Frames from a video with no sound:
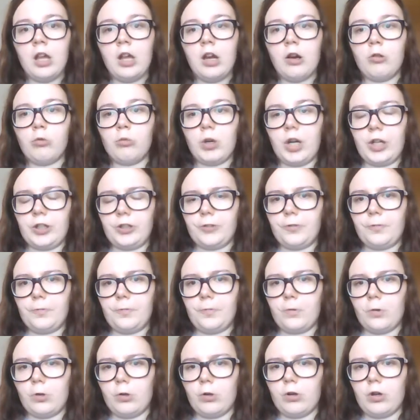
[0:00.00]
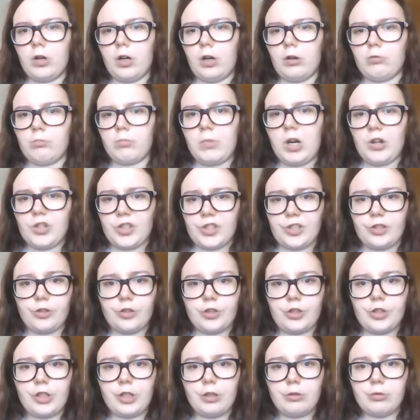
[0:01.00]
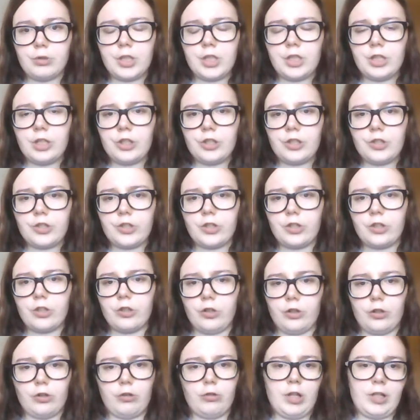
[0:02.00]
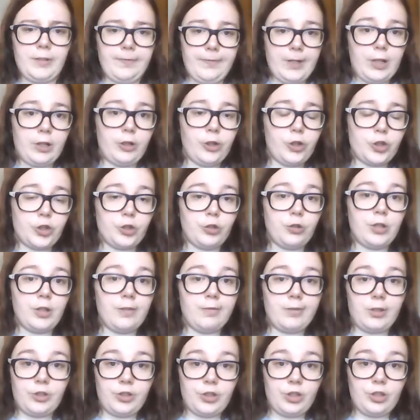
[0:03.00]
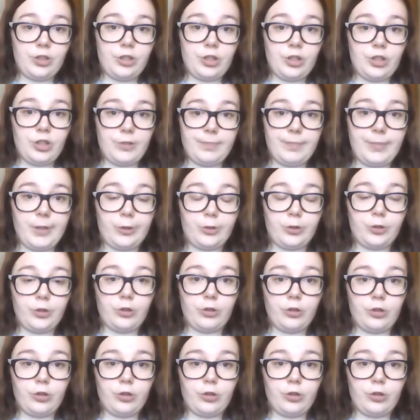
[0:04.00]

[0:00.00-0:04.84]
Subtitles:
went for our master's degrees, at various universities, but